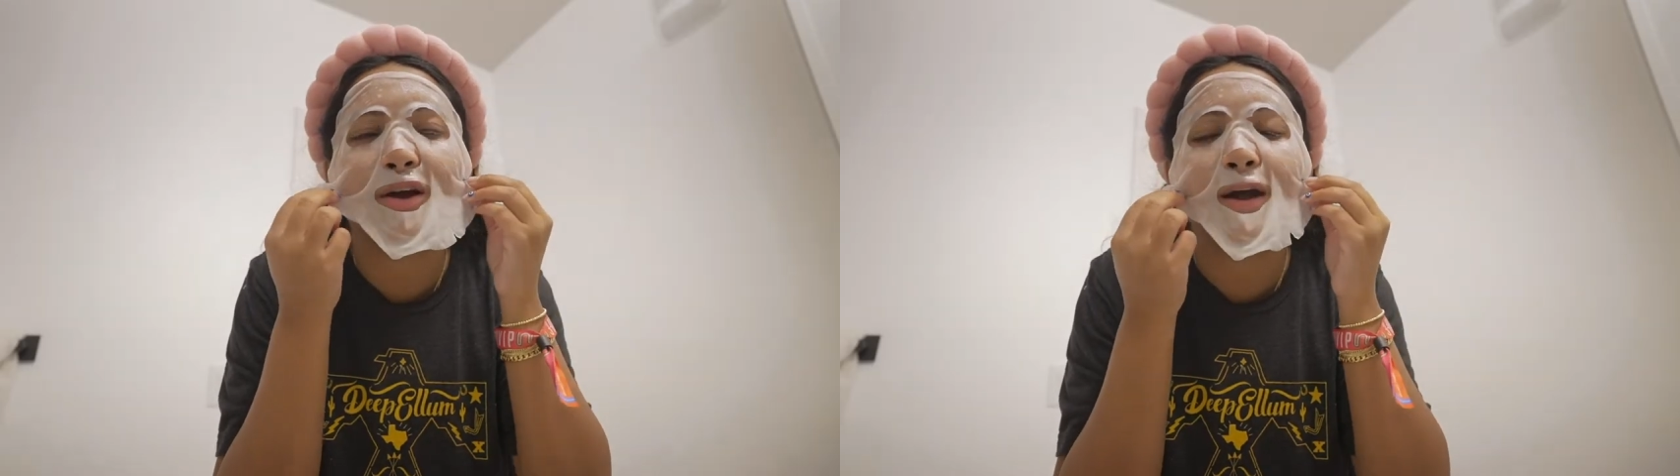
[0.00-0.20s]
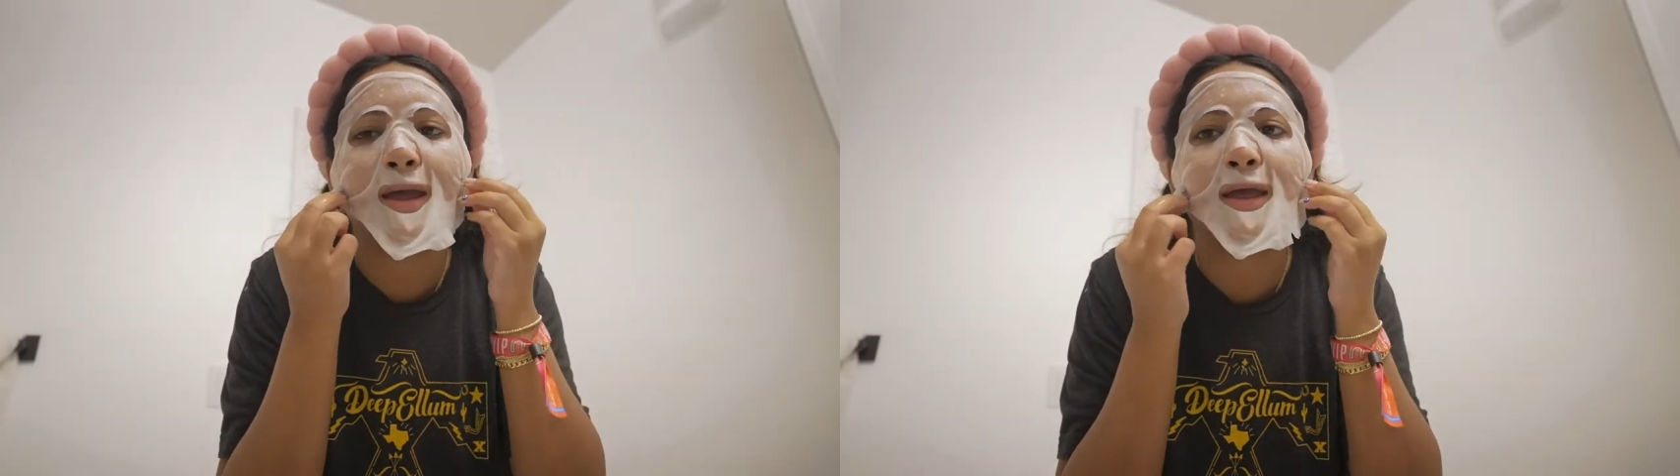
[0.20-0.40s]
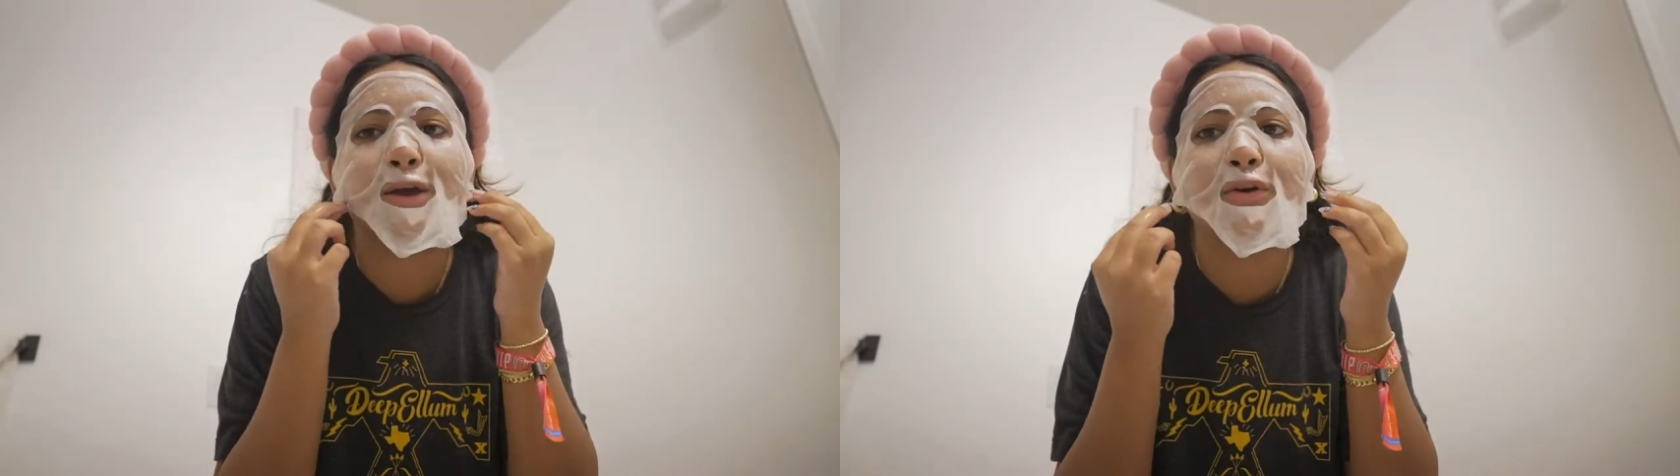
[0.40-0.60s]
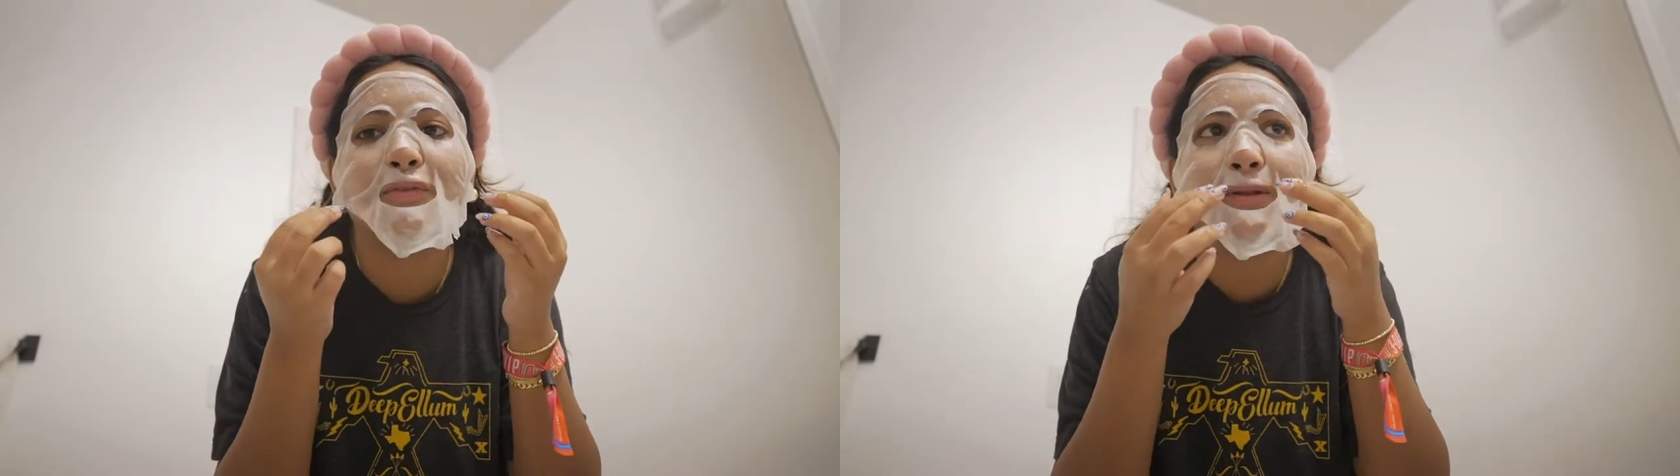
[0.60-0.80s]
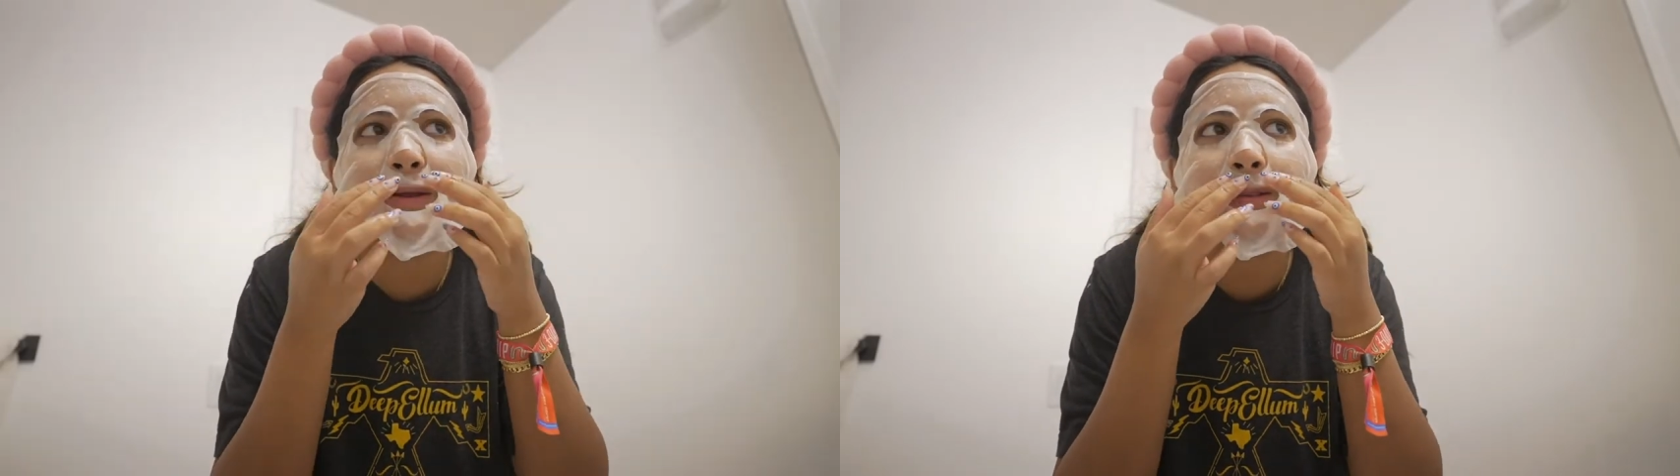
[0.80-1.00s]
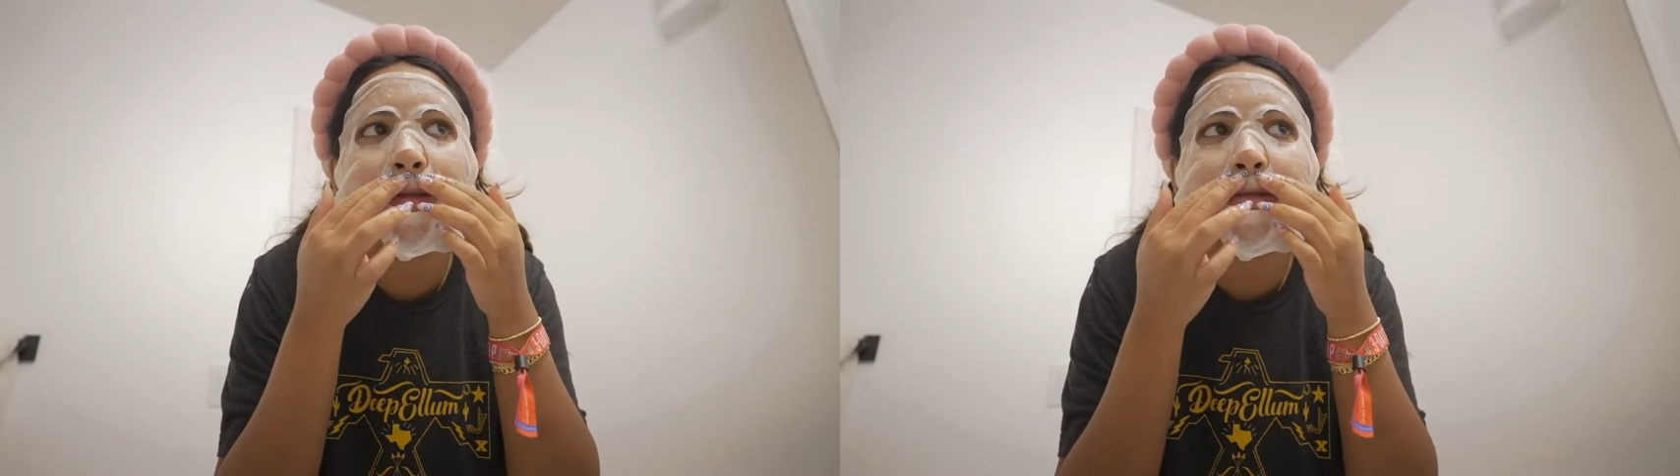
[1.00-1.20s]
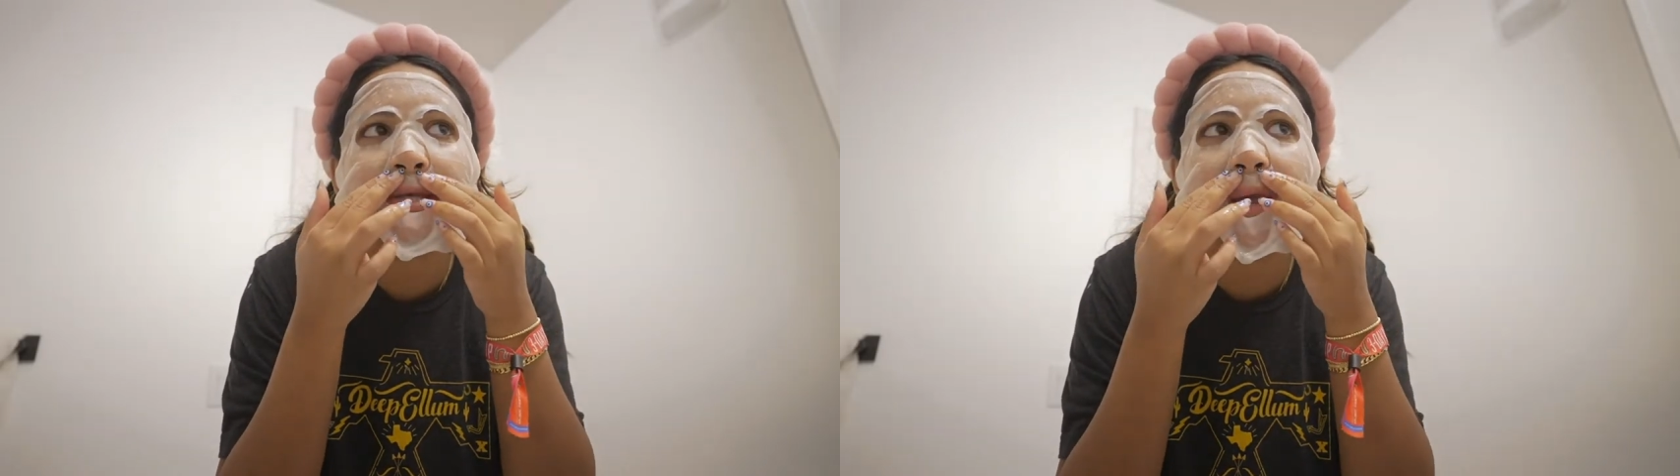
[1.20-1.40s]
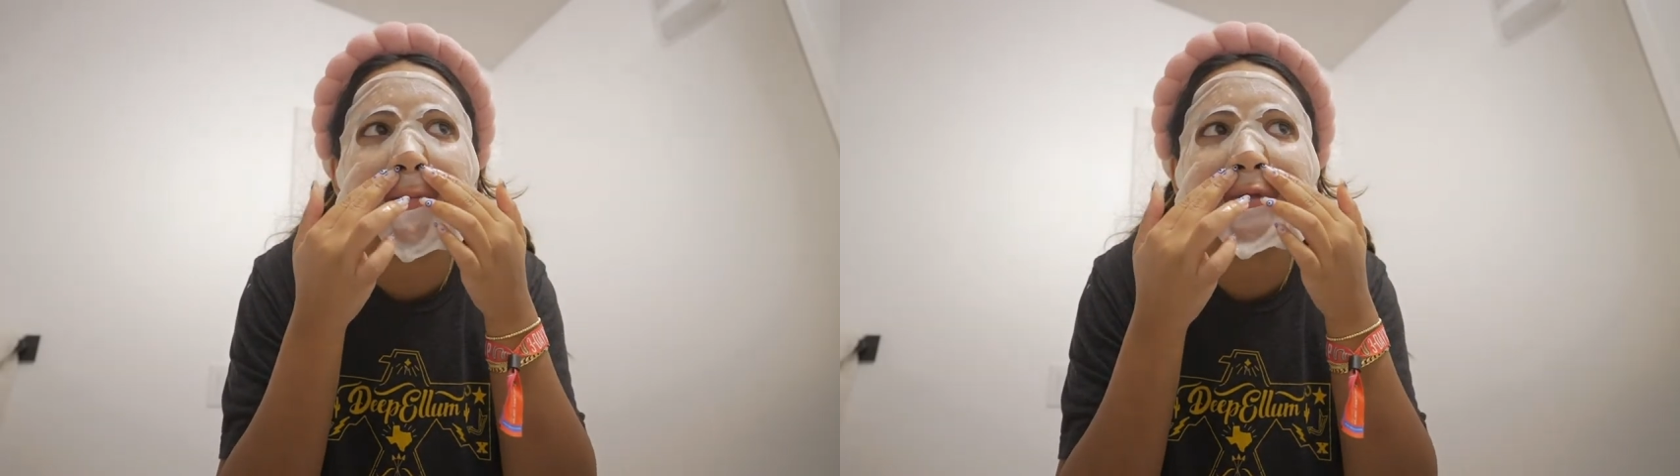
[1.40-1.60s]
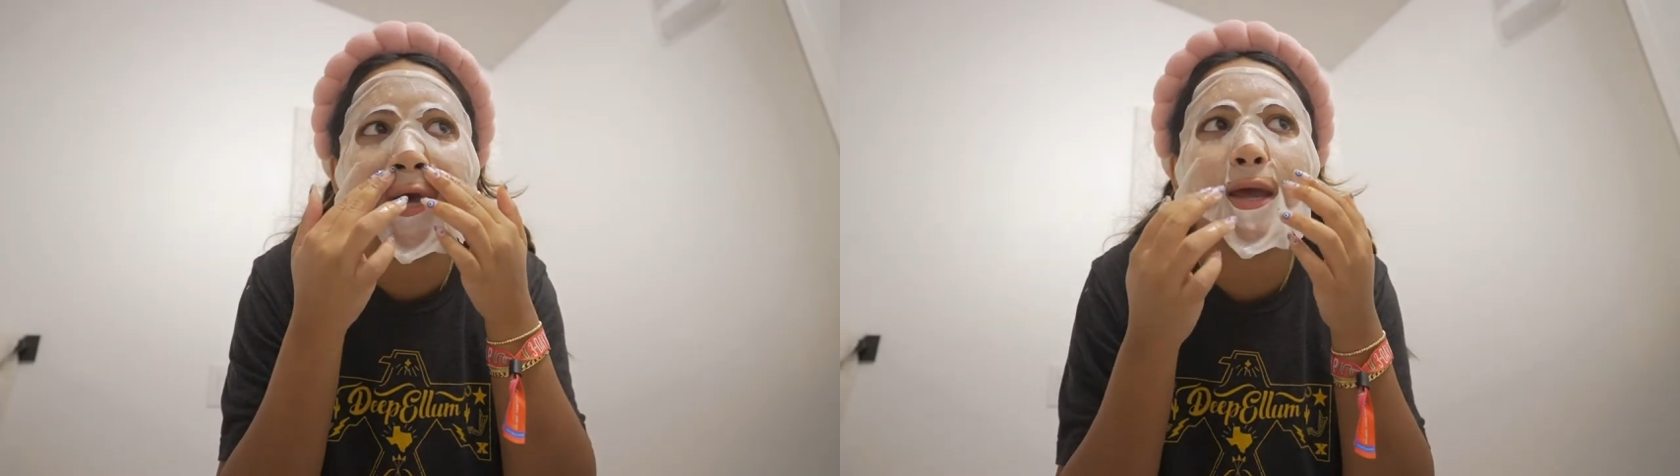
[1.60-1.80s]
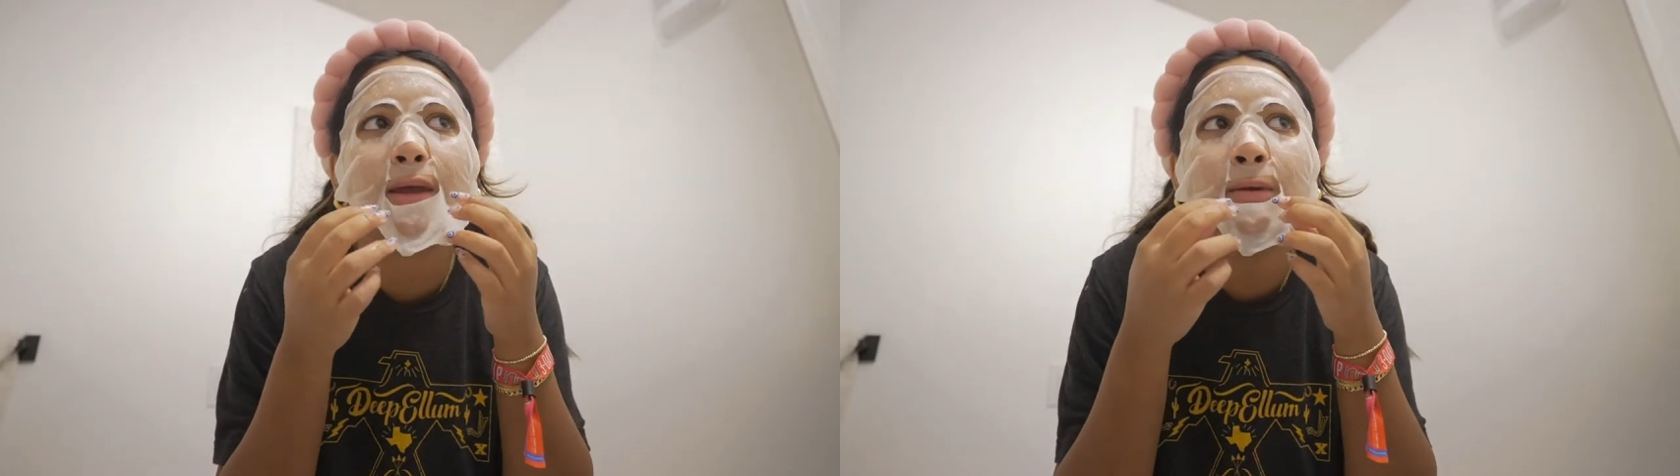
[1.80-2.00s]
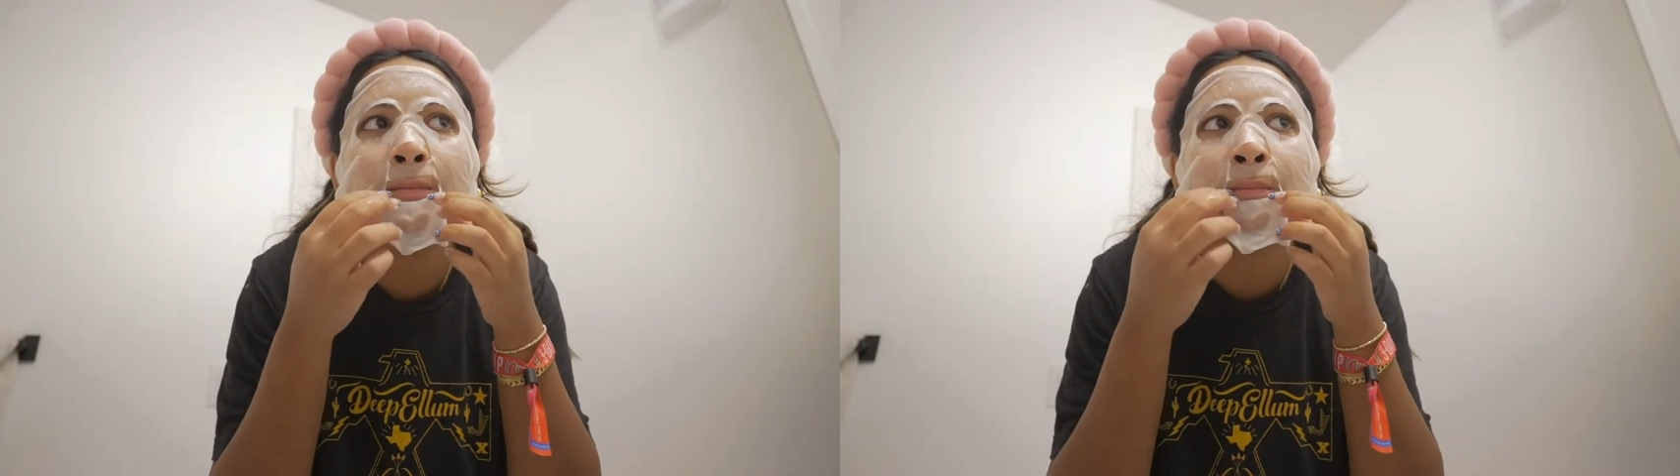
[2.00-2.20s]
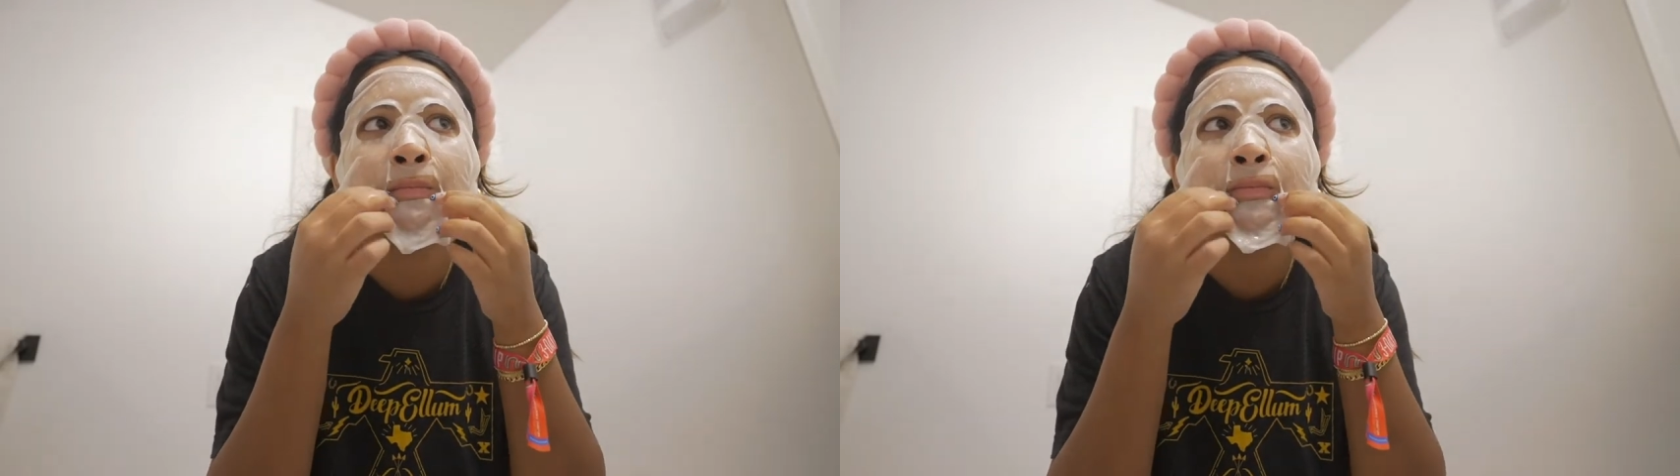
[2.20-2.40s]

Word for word: hangover like the same day